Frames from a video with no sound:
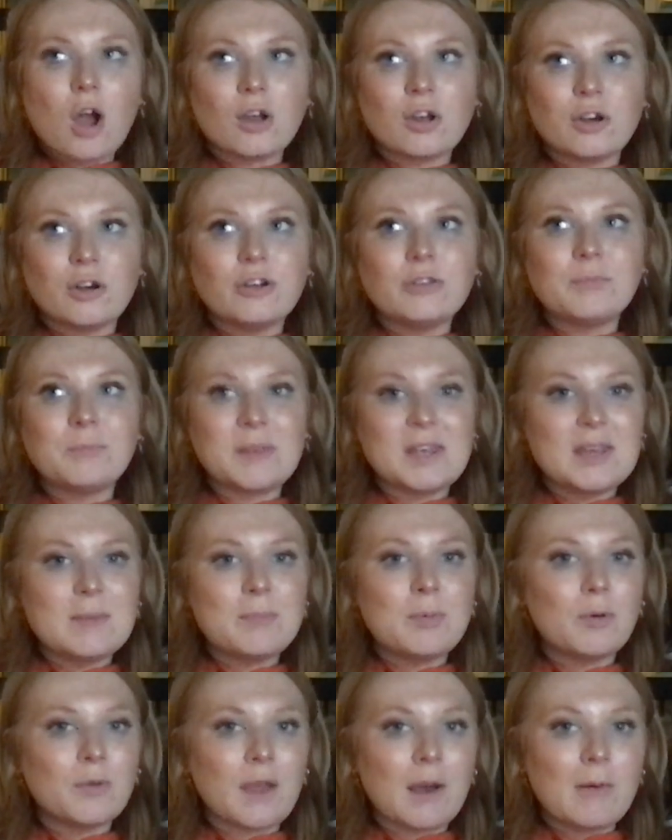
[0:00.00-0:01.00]
Good
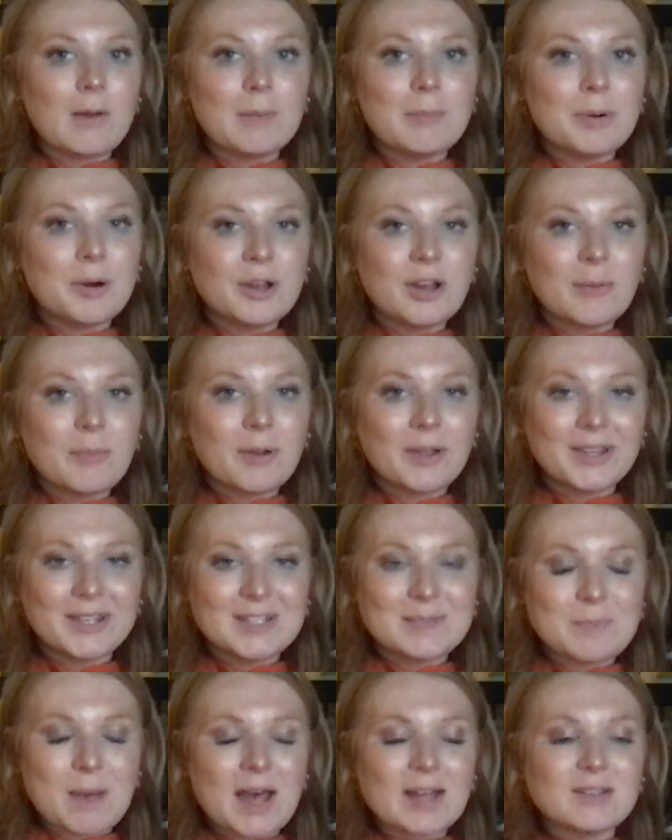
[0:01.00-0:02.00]
people that we put up on
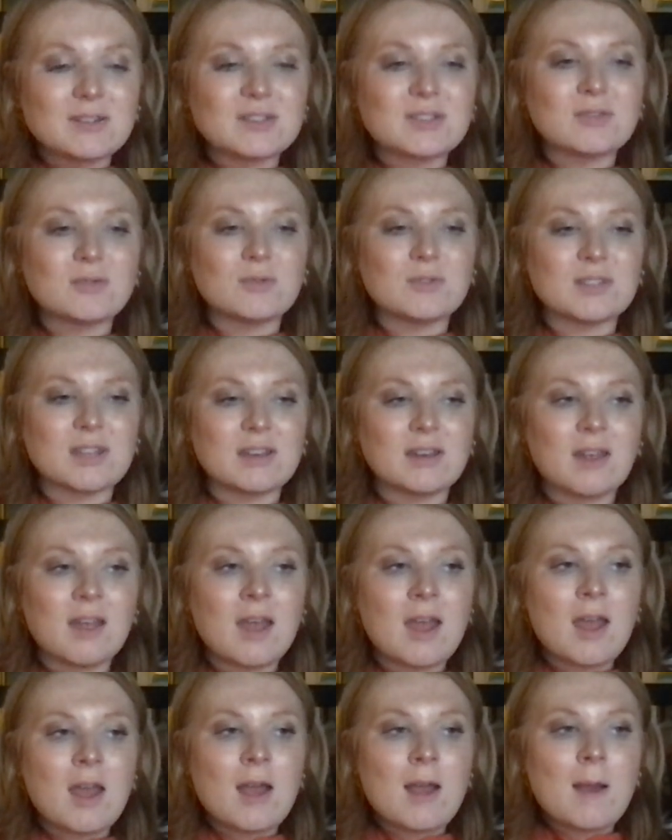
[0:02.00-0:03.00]
these pedestals and
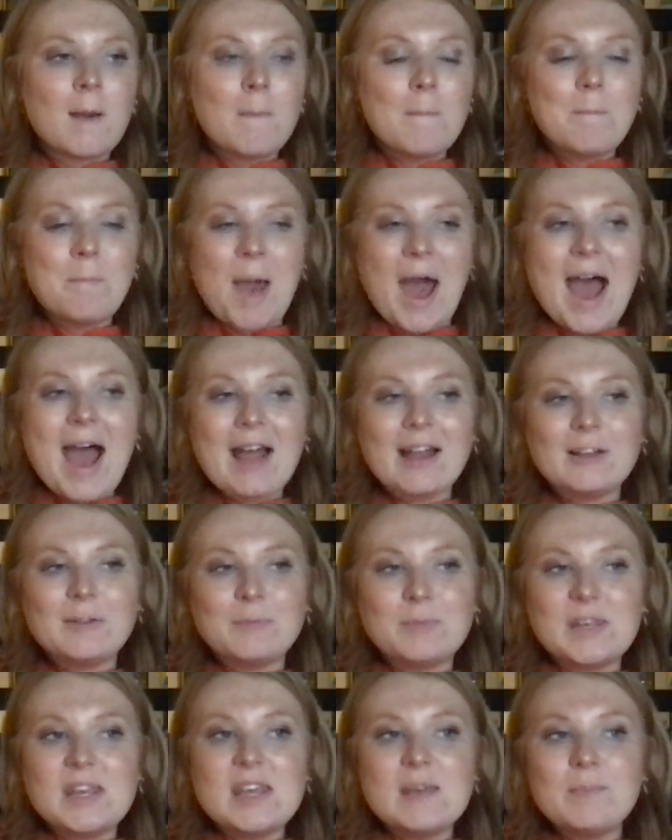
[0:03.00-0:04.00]
bad
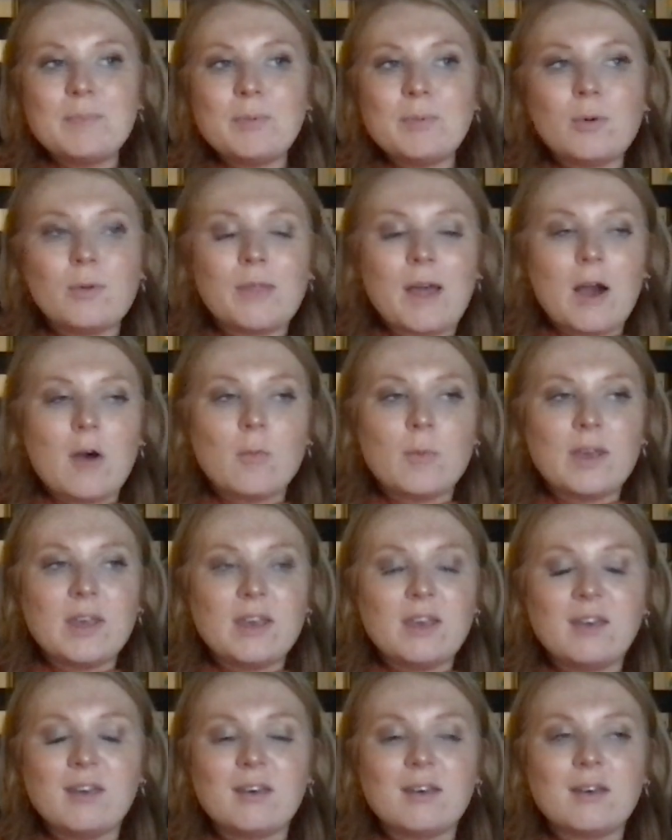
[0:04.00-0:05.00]
people that
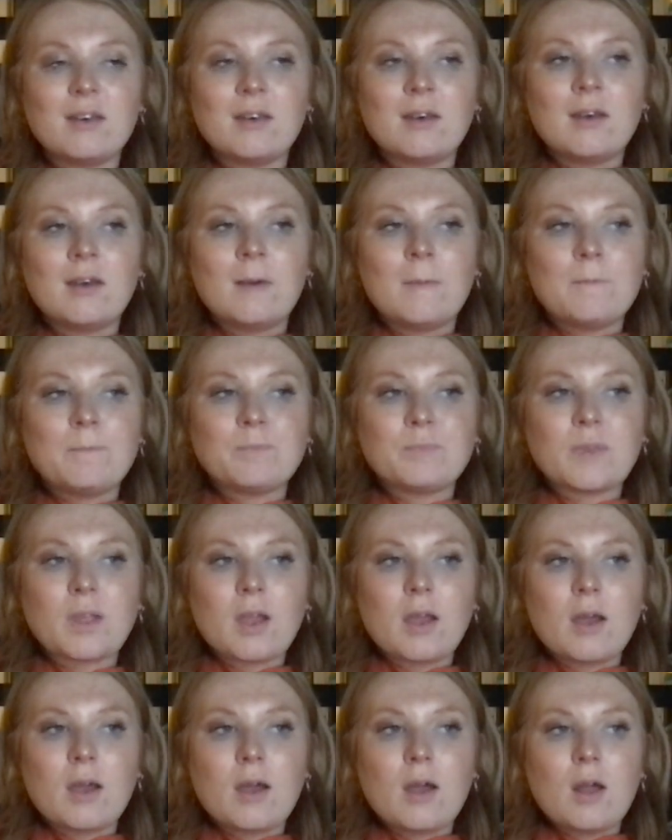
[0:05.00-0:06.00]
we
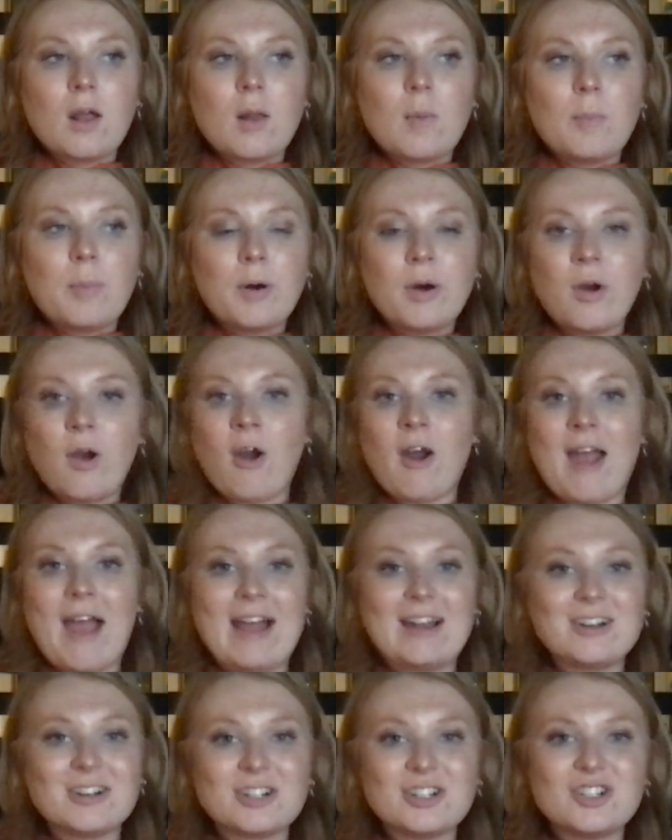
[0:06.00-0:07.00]
put our
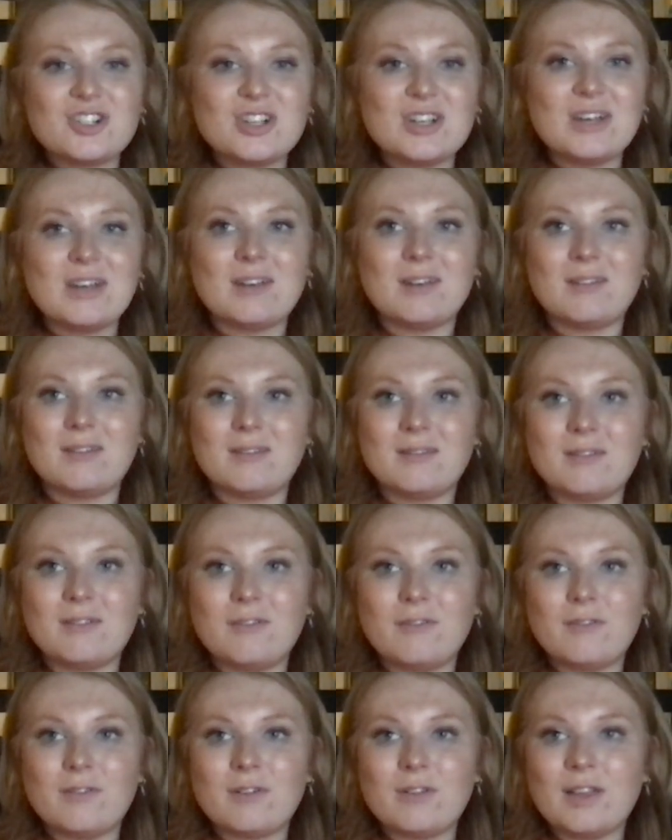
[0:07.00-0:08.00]
energy
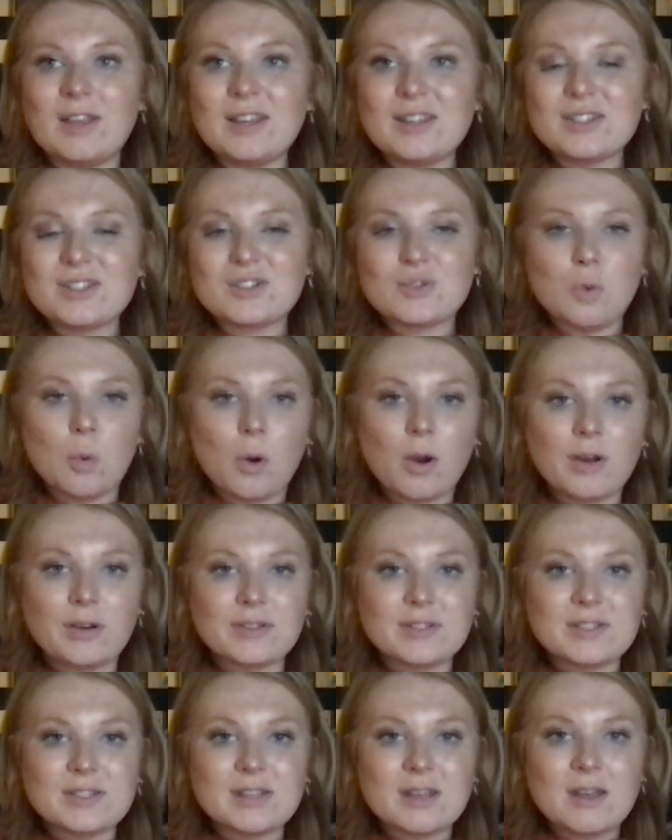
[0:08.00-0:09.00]
and clicks
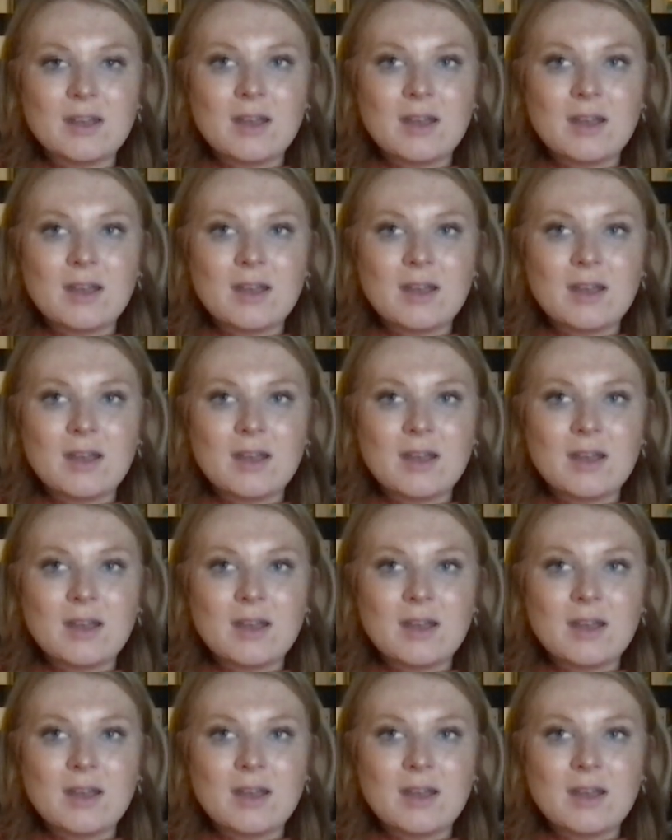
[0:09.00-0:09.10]
towards.